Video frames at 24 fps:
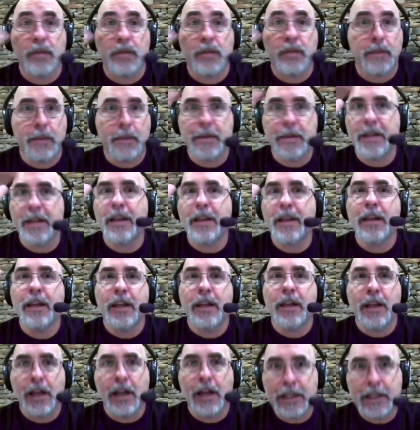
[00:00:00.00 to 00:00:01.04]
Like maybe
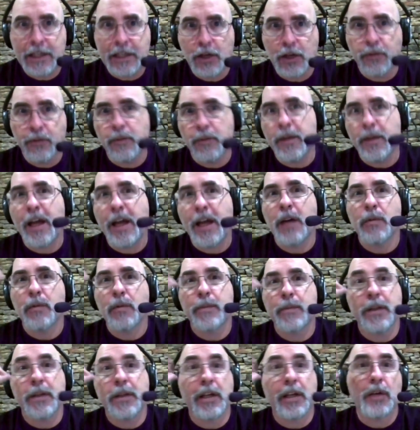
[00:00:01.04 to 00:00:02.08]
a year from now, we'll
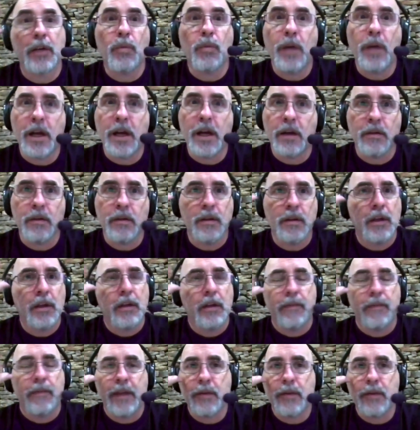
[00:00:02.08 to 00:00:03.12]
be like, wow,
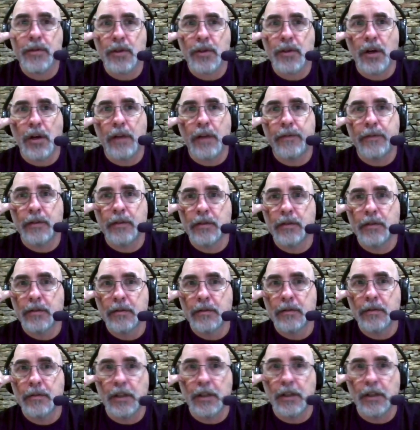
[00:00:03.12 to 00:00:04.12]
that was awful.